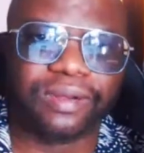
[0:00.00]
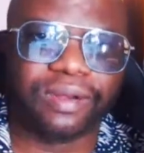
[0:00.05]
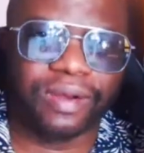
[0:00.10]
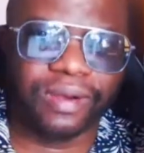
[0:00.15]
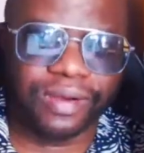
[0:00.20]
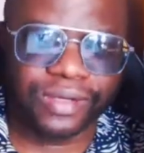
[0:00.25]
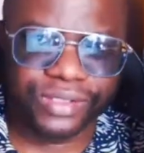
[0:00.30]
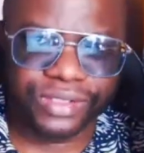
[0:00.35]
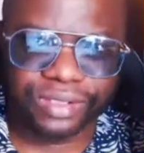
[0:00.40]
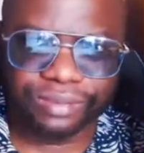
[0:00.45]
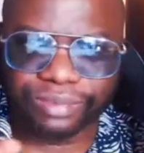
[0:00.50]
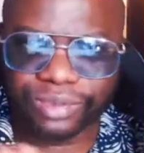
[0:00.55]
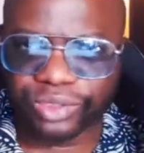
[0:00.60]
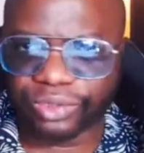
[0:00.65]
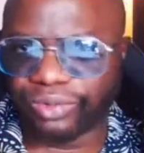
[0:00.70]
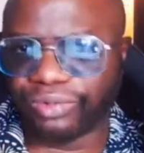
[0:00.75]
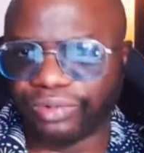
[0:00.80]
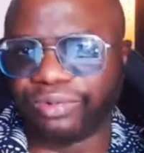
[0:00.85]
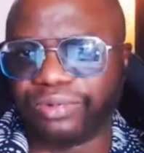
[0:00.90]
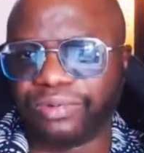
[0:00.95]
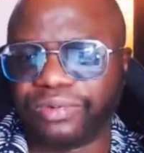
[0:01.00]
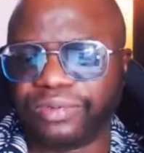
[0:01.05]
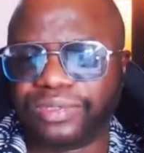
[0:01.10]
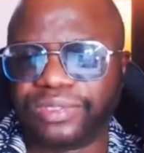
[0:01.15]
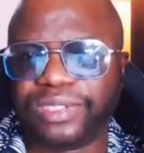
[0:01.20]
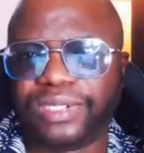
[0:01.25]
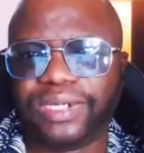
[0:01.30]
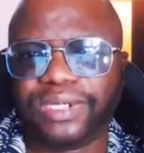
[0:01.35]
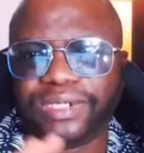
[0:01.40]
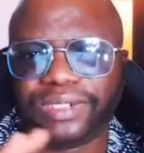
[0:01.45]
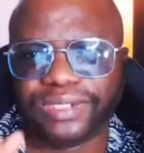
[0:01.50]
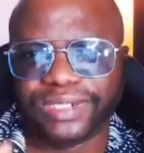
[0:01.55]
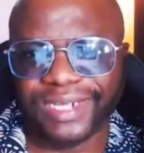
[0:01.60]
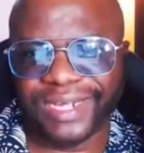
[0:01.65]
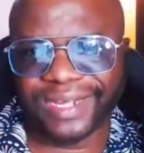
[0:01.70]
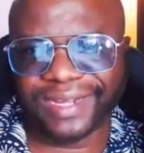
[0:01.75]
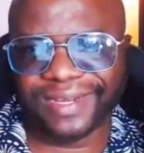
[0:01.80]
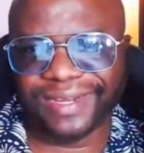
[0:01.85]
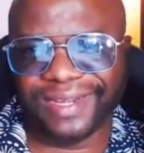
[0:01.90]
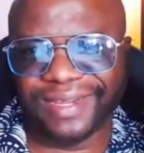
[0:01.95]
awesome tools,
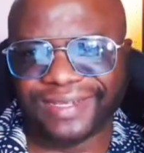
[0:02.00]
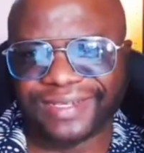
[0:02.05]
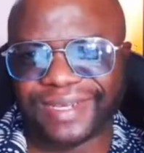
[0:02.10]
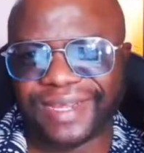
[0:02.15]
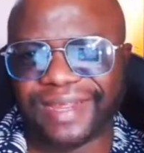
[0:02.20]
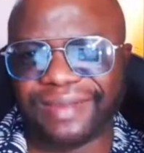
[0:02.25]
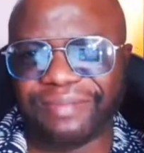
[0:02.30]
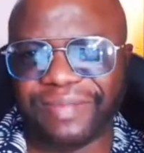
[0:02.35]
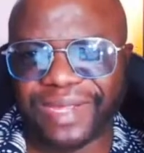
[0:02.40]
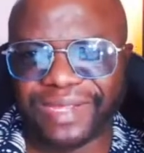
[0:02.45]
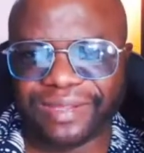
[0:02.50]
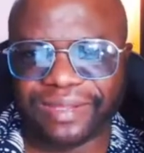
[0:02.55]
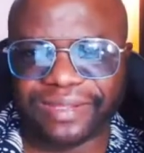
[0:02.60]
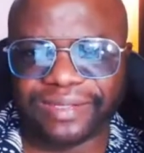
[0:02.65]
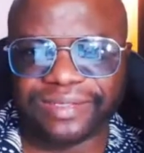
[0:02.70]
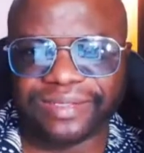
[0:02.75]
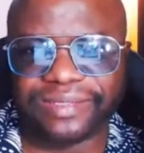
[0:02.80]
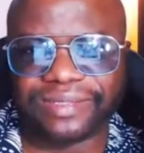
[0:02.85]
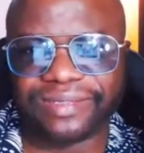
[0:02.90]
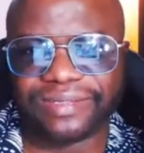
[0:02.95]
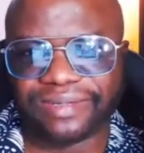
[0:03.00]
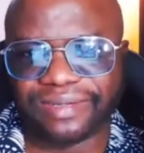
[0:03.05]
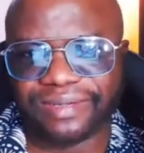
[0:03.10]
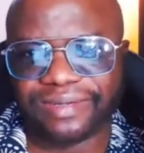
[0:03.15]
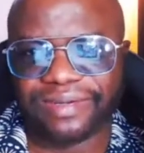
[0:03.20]
techniques, and methods.